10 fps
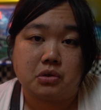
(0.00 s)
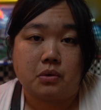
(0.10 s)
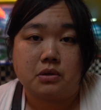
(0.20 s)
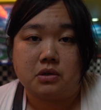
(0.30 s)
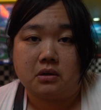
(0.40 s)
is
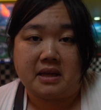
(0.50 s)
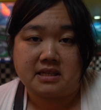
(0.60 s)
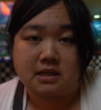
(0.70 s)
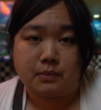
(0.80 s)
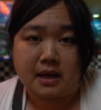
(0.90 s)
always good.
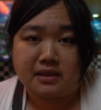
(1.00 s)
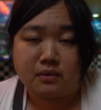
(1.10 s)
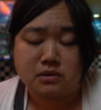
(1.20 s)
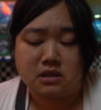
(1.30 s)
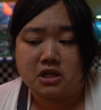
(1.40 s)
Last time we had
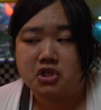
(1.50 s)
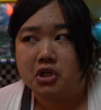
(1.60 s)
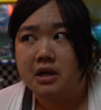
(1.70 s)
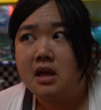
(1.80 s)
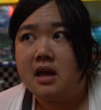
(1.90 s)
that was in Asia.